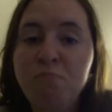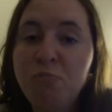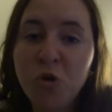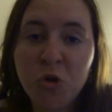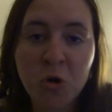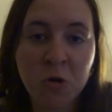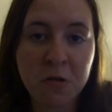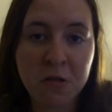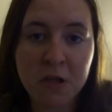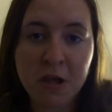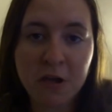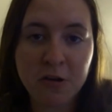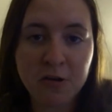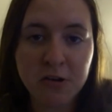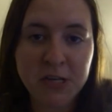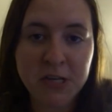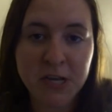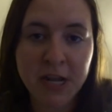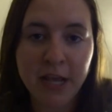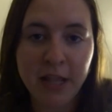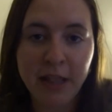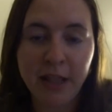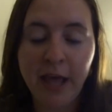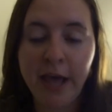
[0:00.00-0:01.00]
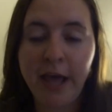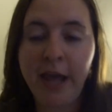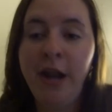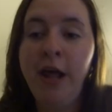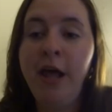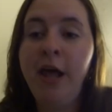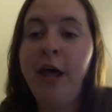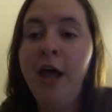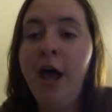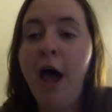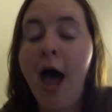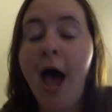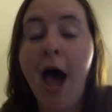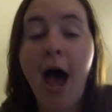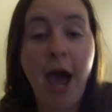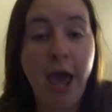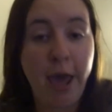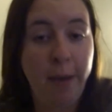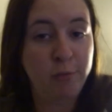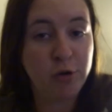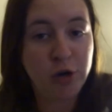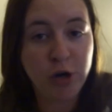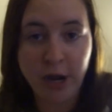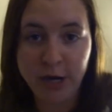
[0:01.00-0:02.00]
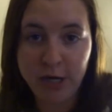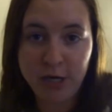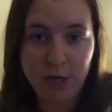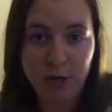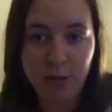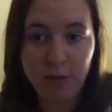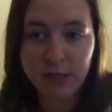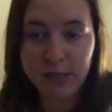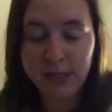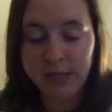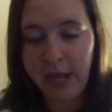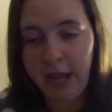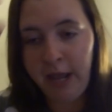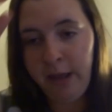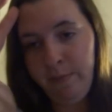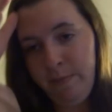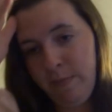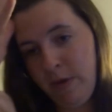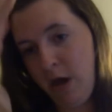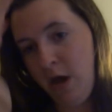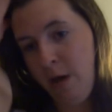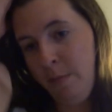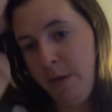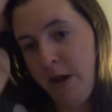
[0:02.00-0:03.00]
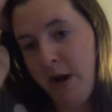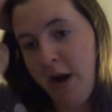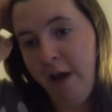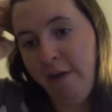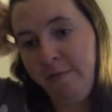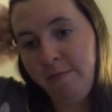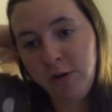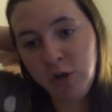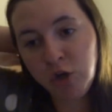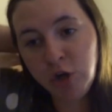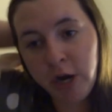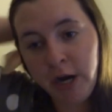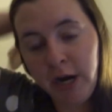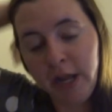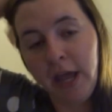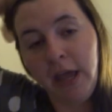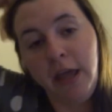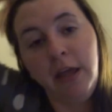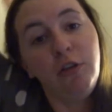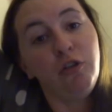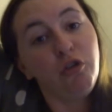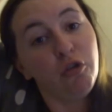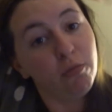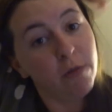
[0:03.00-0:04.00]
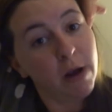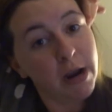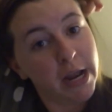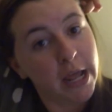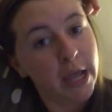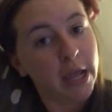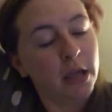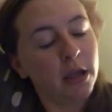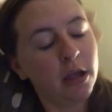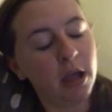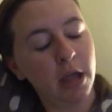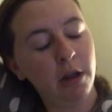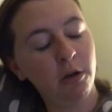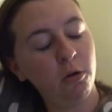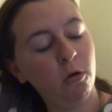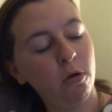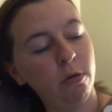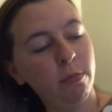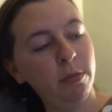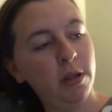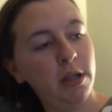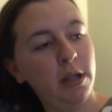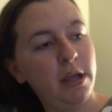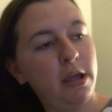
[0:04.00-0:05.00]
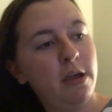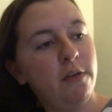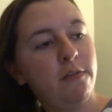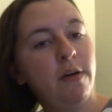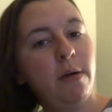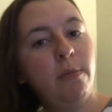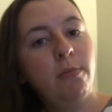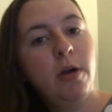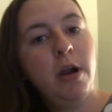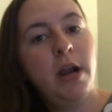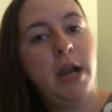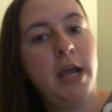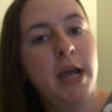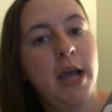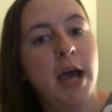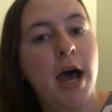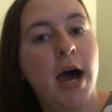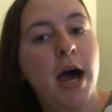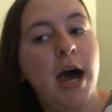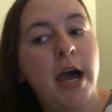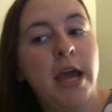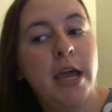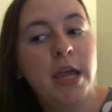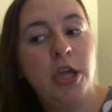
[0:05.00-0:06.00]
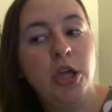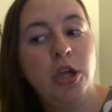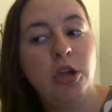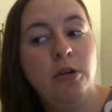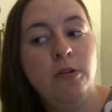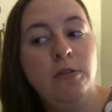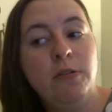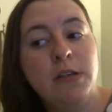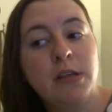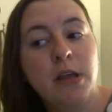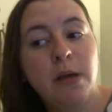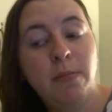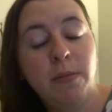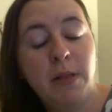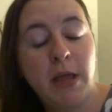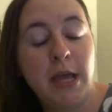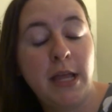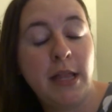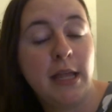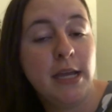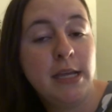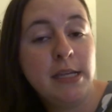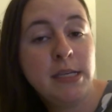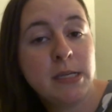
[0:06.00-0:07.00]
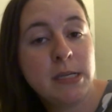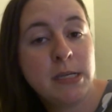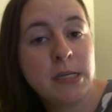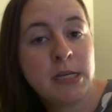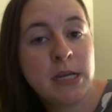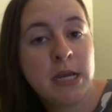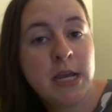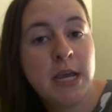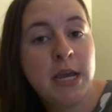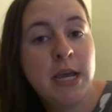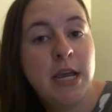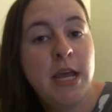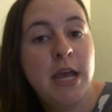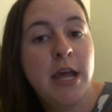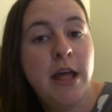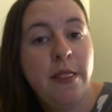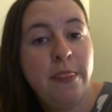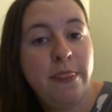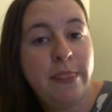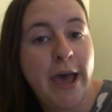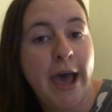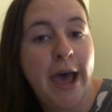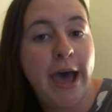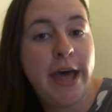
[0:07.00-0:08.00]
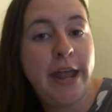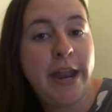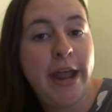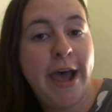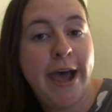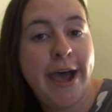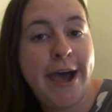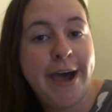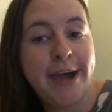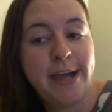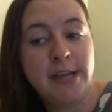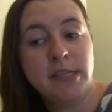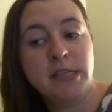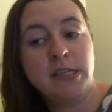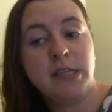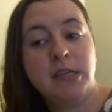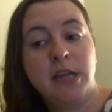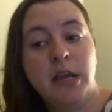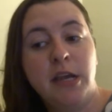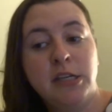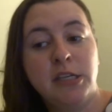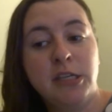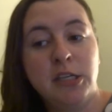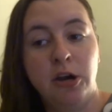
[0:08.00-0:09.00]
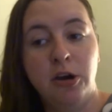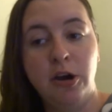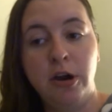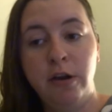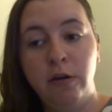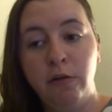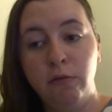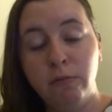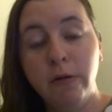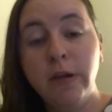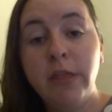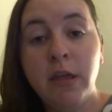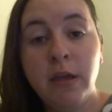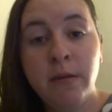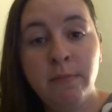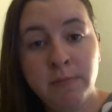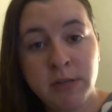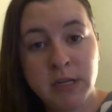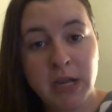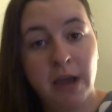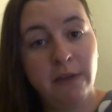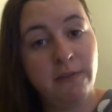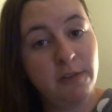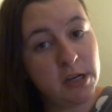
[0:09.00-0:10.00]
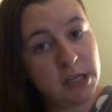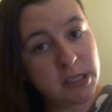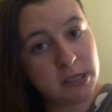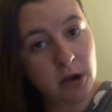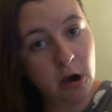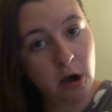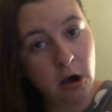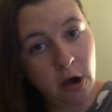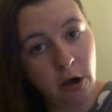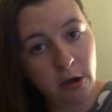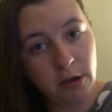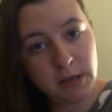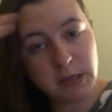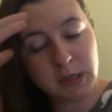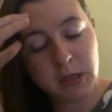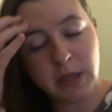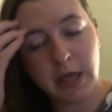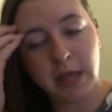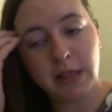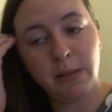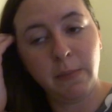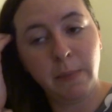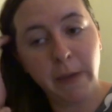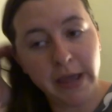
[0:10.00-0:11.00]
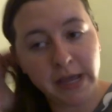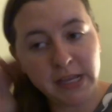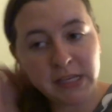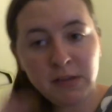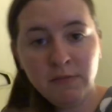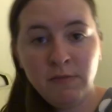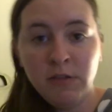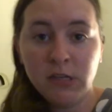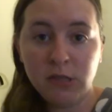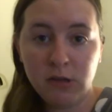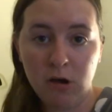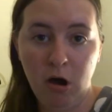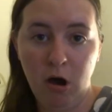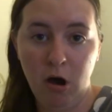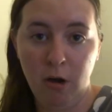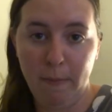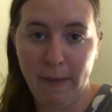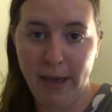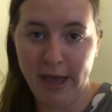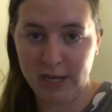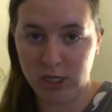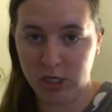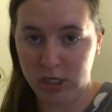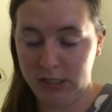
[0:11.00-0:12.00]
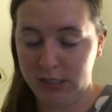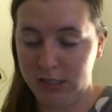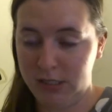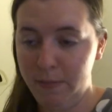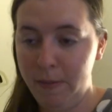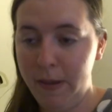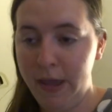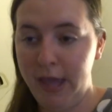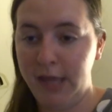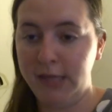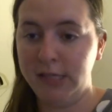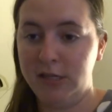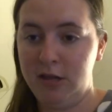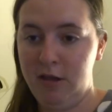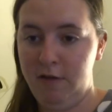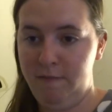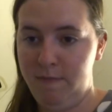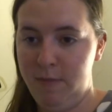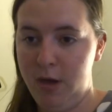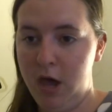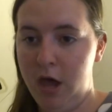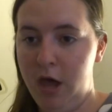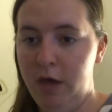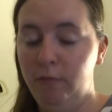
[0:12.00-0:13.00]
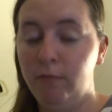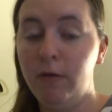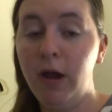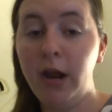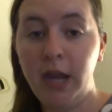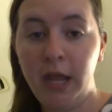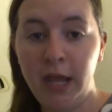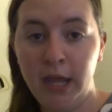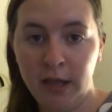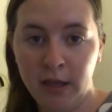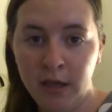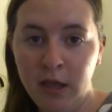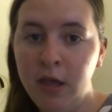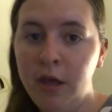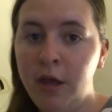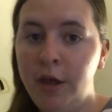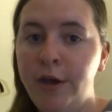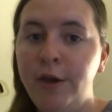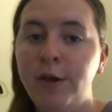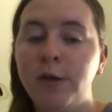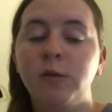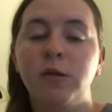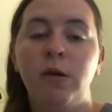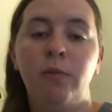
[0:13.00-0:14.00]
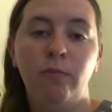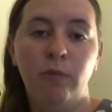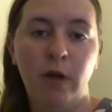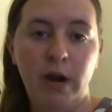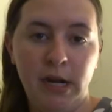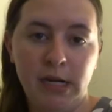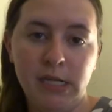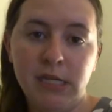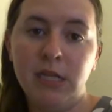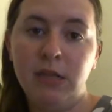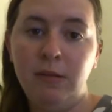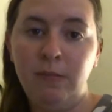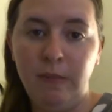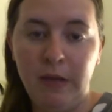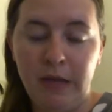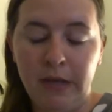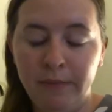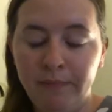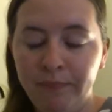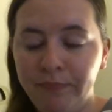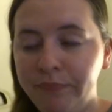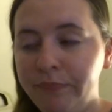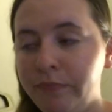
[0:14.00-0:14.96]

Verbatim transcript: totally understand that. I am trying to do the same, um, and I've been trying to get into running. And normally, if I'm running, I use a playlist that has a certain rhythm to every song so that the pace of the song matches the pace of my running, so I'm running to the beat.